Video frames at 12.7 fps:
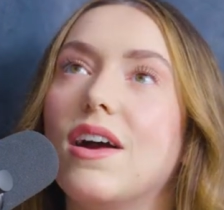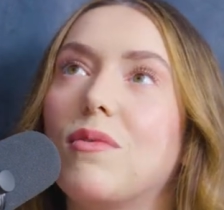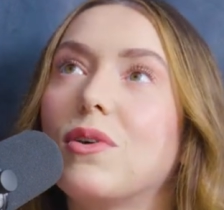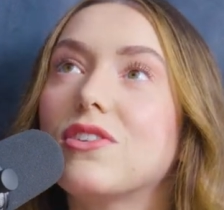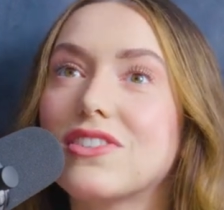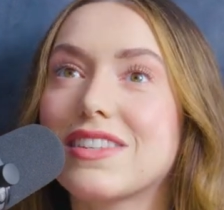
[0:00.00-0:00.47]

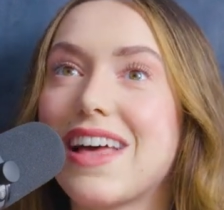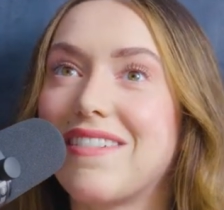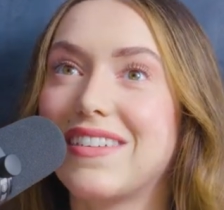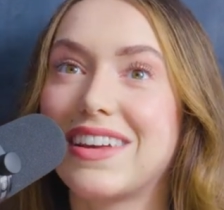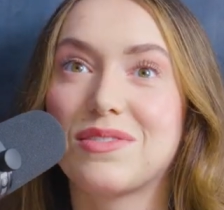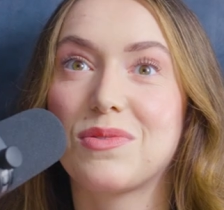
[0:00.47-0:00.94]
We're just
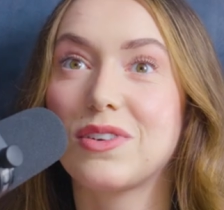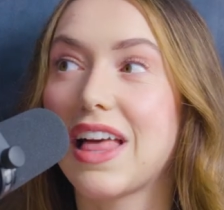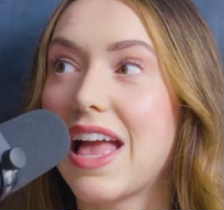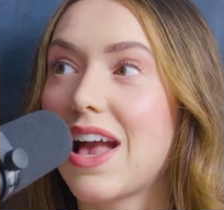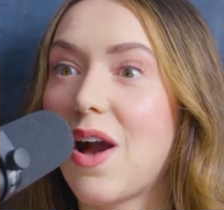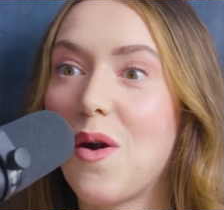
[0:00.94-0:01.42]
laughing because we're
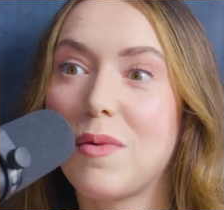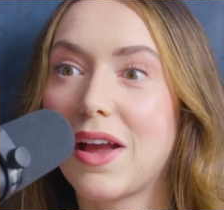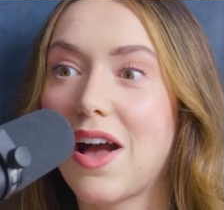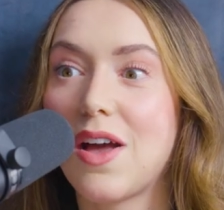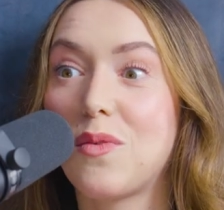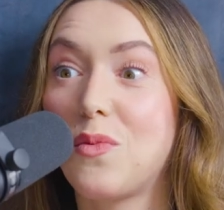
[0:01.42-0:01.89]
like, oh my
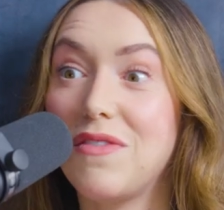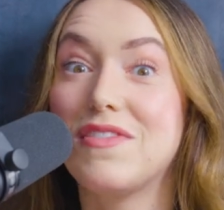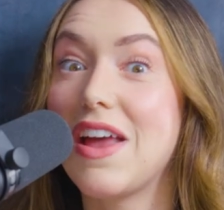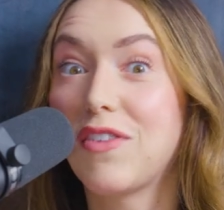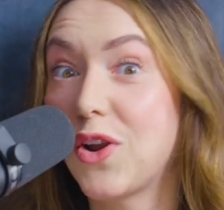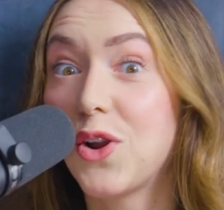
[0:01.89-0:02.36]
God, we've
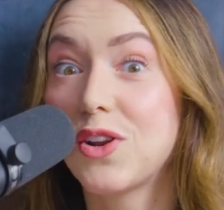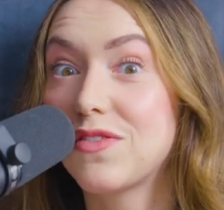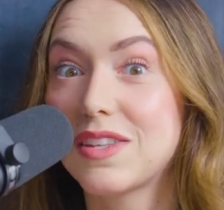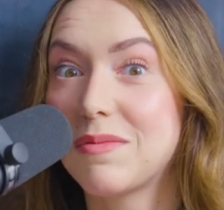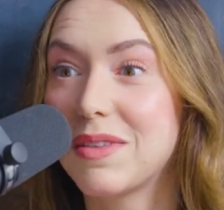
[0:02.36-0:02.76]
never heard of